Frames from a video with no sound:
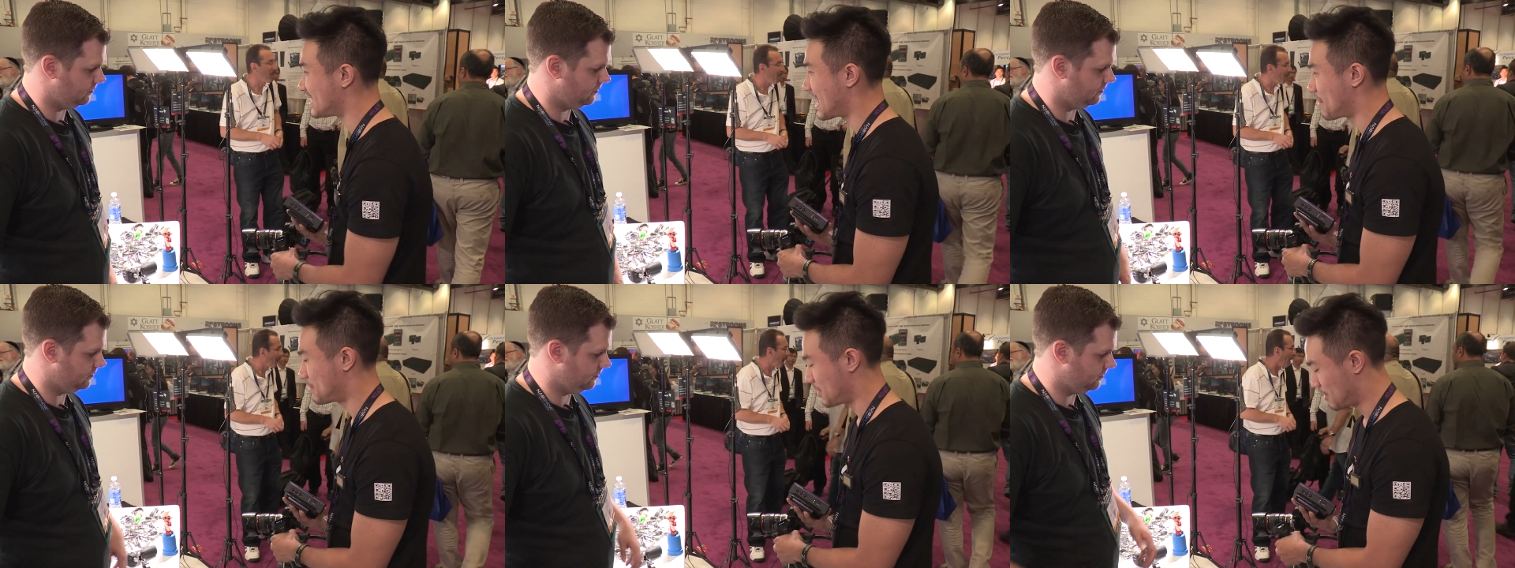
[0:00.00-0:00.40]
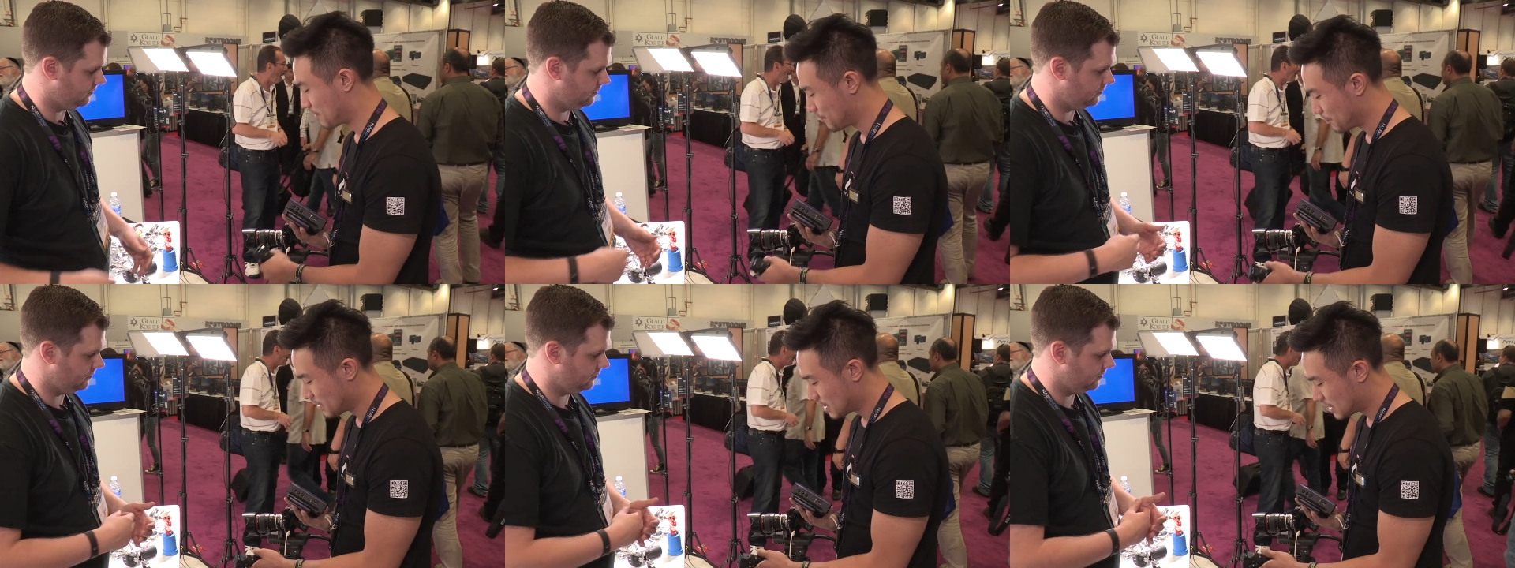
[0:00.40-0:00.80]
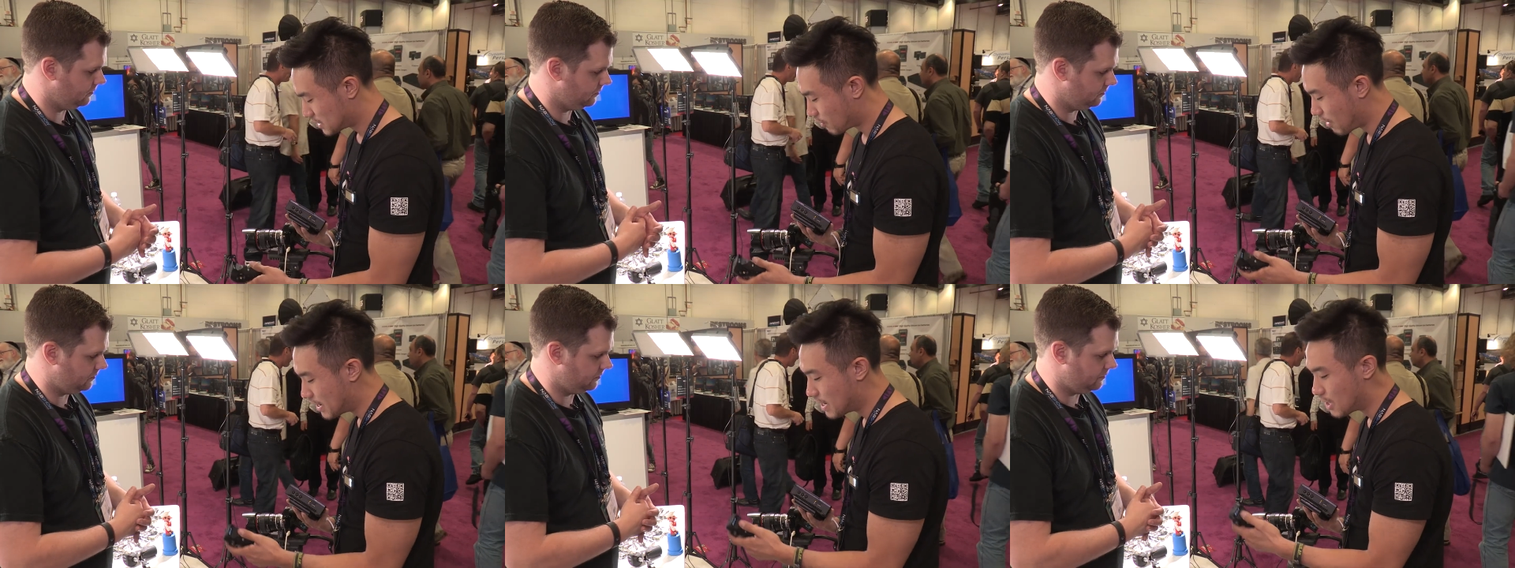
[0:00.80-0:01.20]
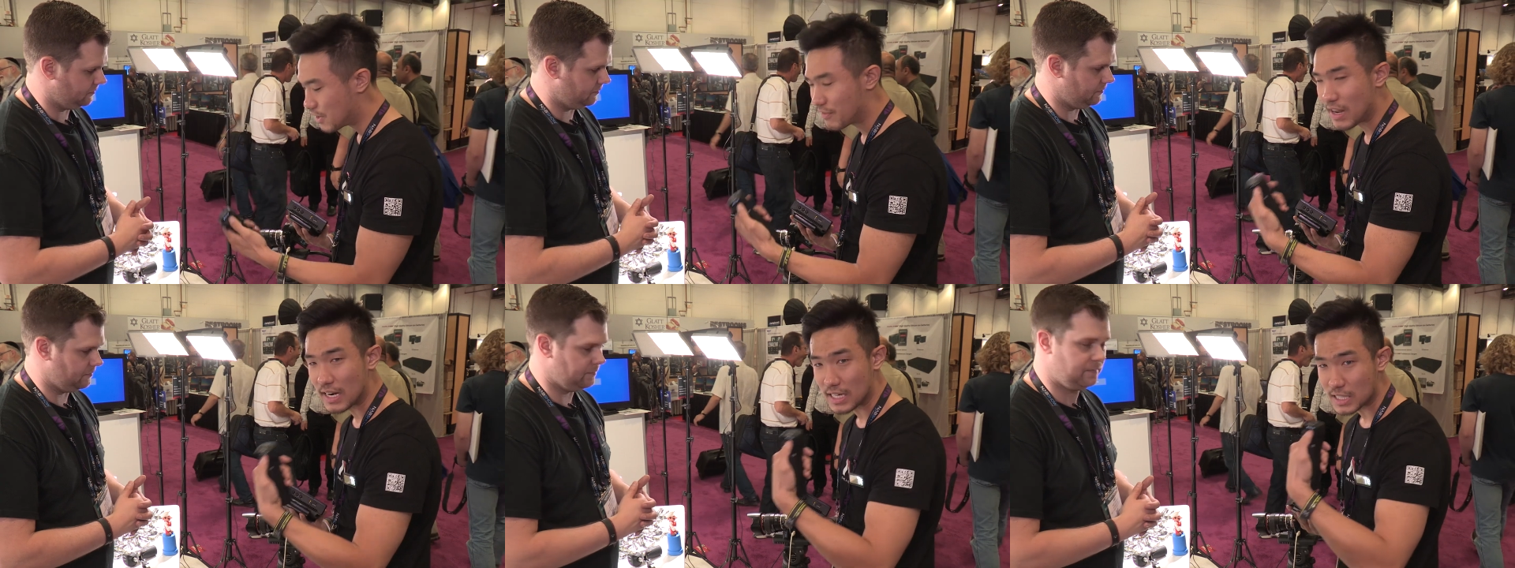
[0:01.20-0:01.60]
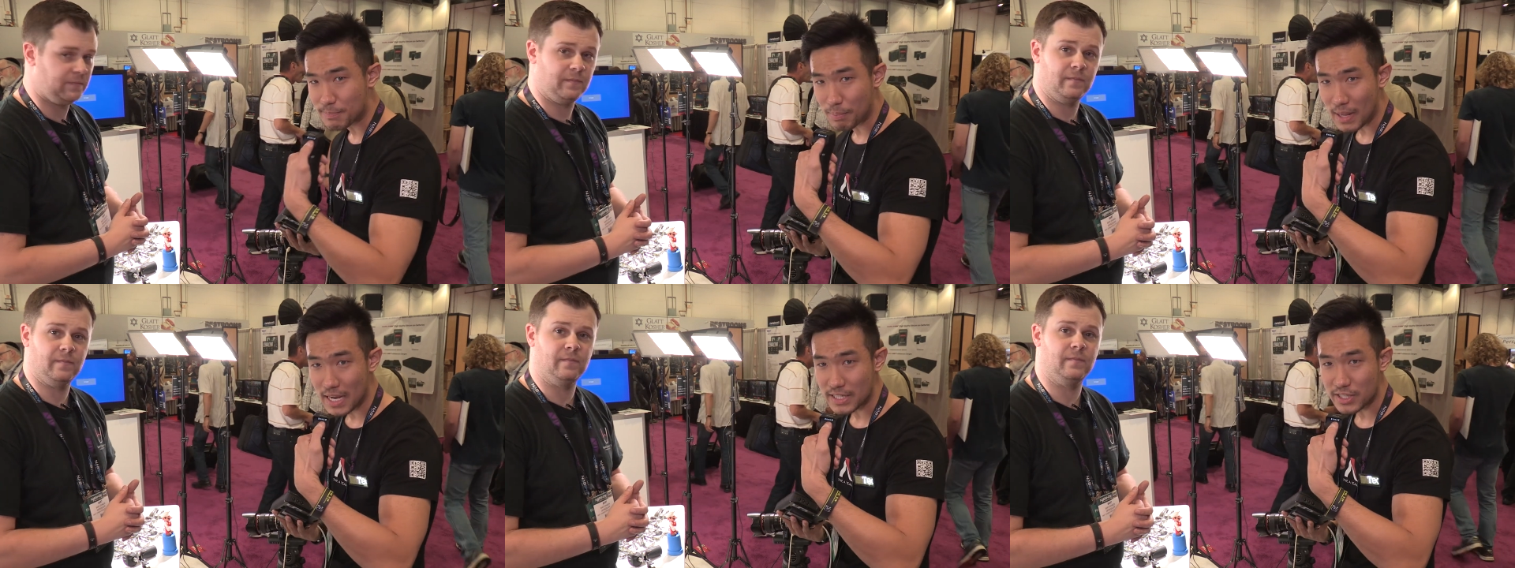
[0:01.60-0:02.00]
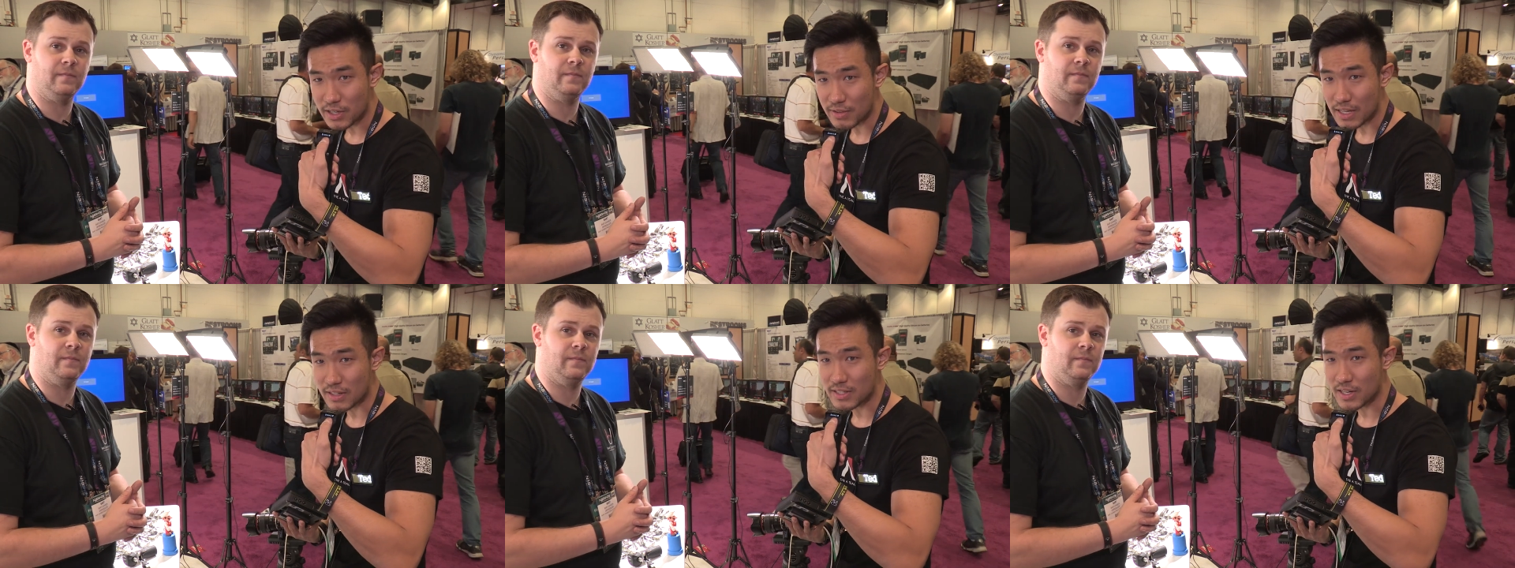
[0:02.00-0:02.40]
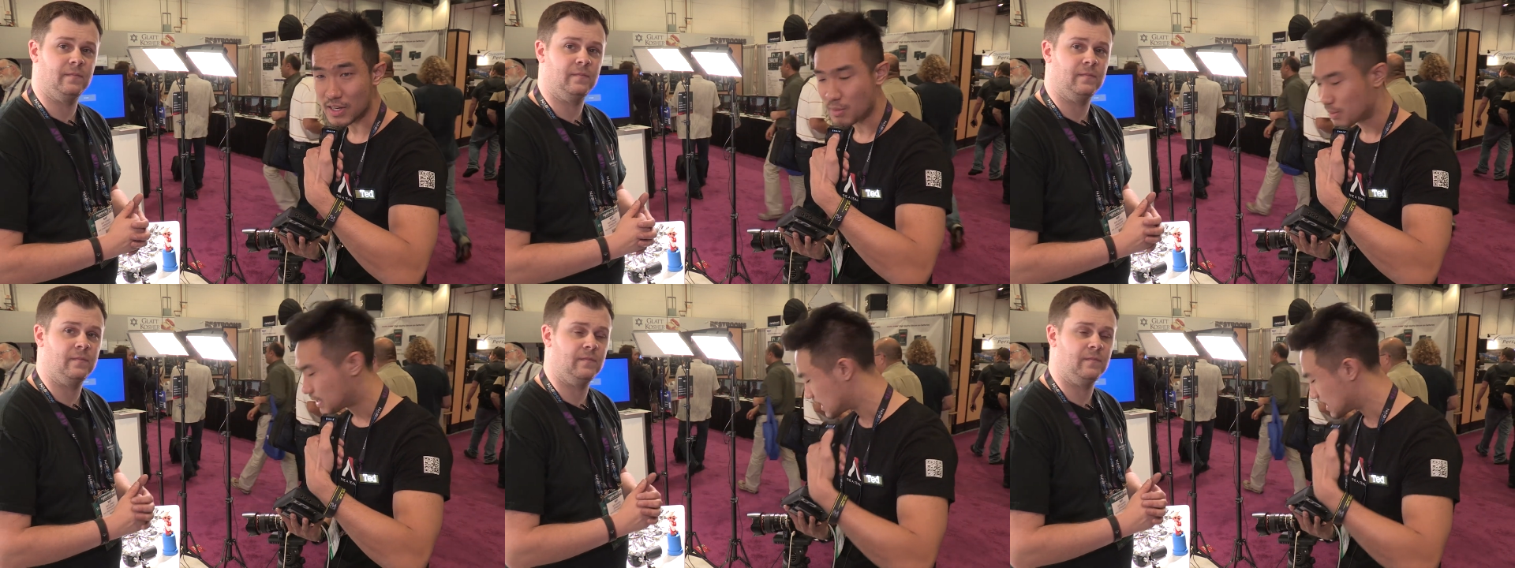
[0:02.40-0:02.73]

Speaker 1: adapter. So right here, you've got a display too that'll tell you what